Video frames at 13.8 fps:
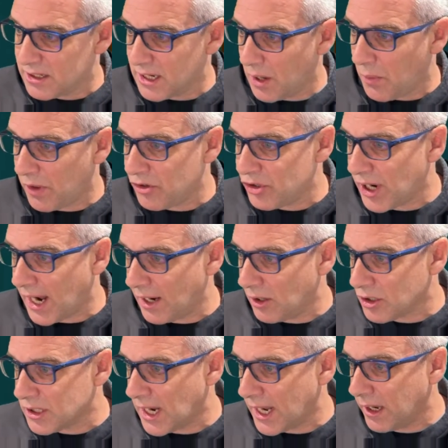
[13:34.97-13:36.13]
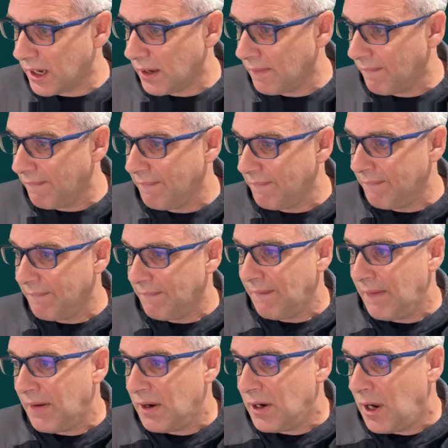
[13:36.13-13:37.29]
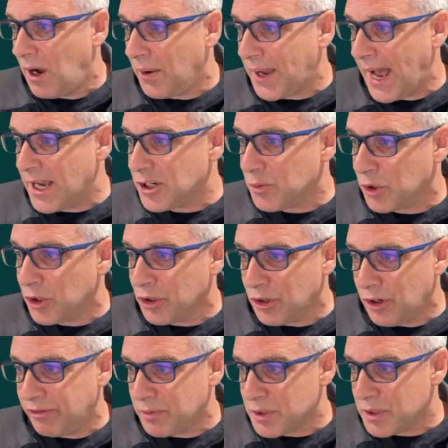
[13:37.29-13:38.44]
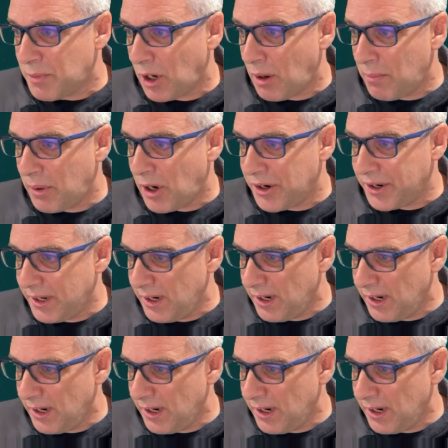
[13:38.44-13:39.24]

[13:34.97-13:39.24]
what the trial looks like. Okay, so we're going to go through a small onboarding.